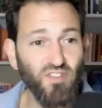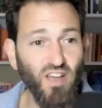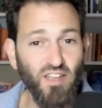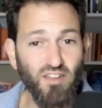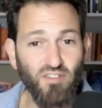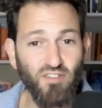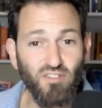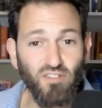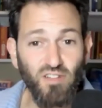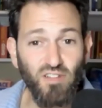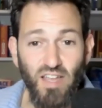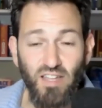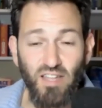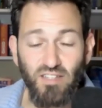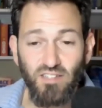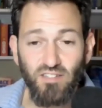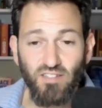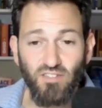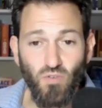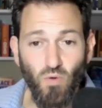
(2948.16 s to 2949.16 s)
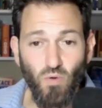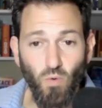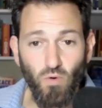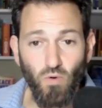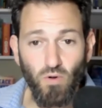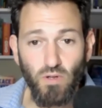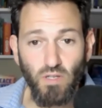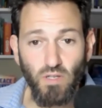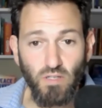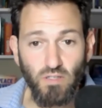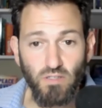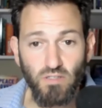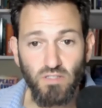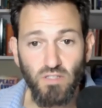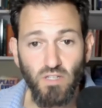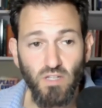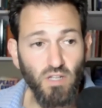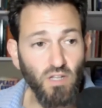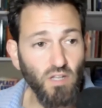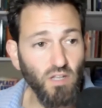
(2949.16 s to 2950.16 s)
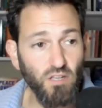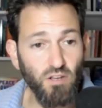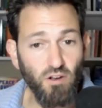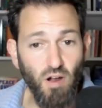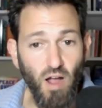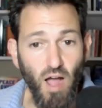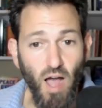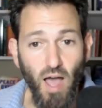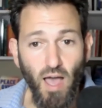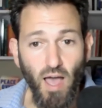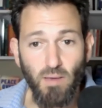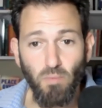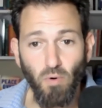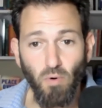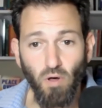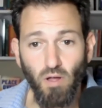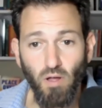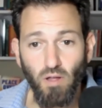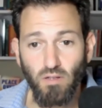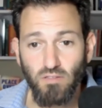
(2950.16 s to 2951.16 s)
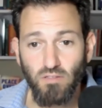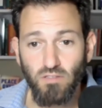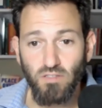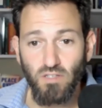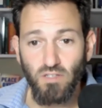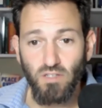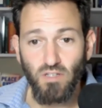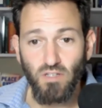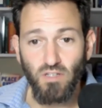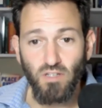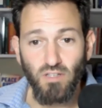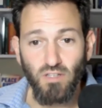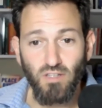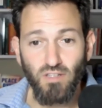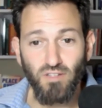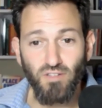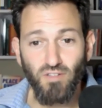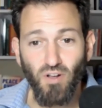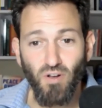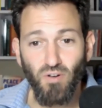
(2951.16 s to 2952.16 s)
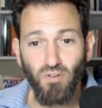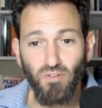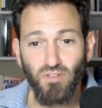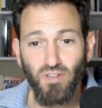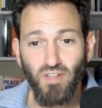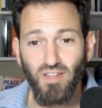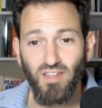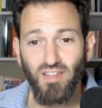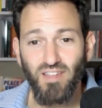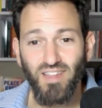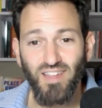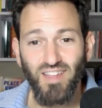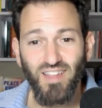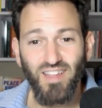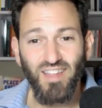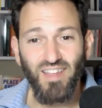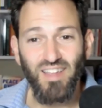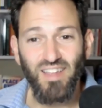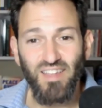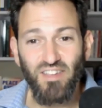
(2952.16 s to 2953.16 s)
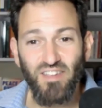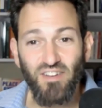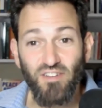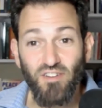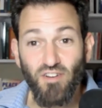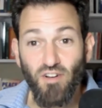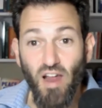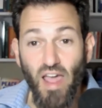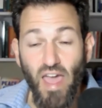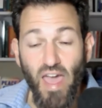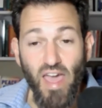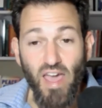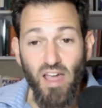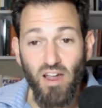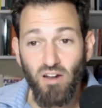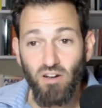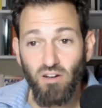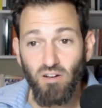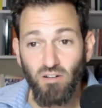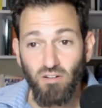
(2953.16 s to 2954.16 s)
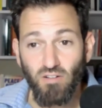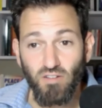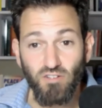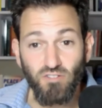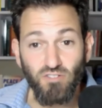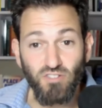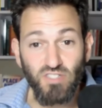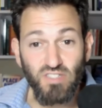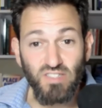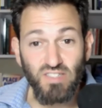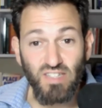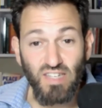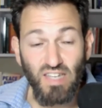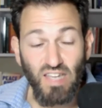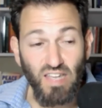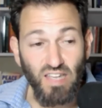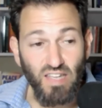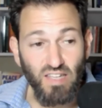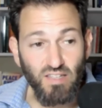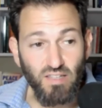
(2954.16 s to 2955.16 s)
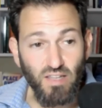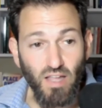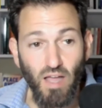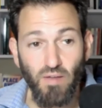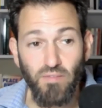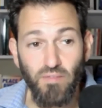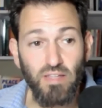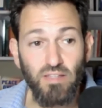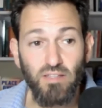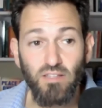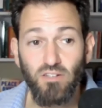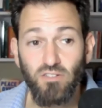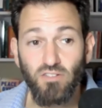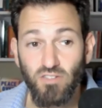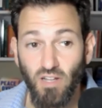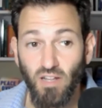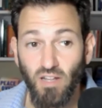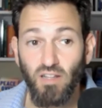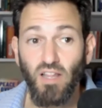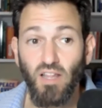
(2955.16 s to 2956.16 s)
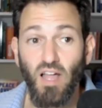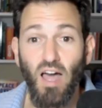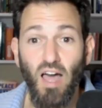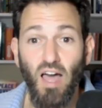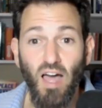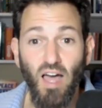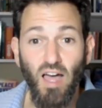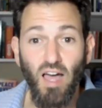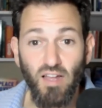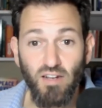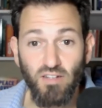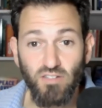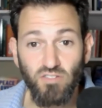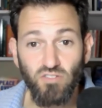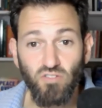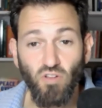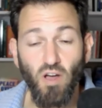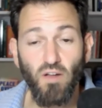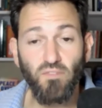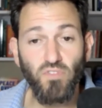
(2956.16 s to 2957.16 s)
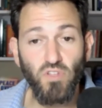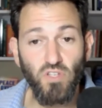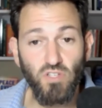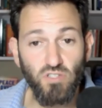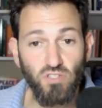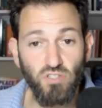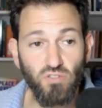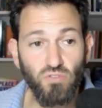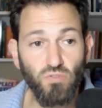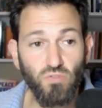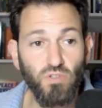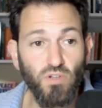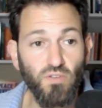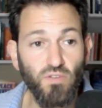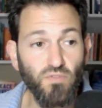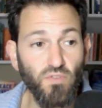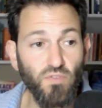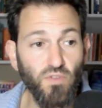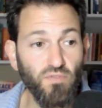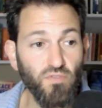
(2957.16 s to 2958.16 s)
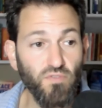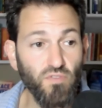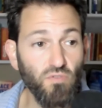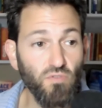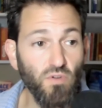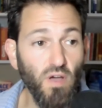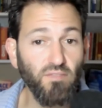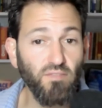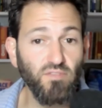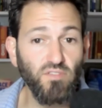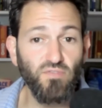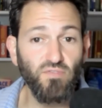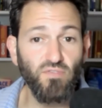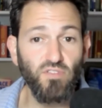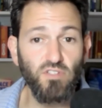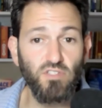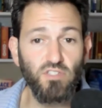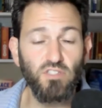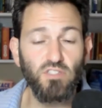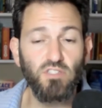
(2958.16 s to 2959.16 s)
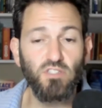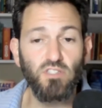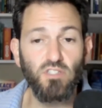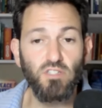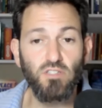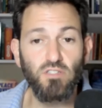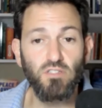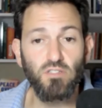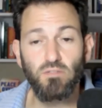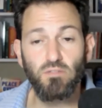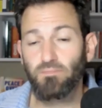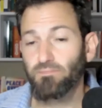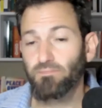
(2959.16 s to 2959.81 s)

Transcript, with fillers: got your glands and your organs, your eyeballs, you know, your hair, your skin. I mean, there's a lot of soft tissue. And if you have deficiencies,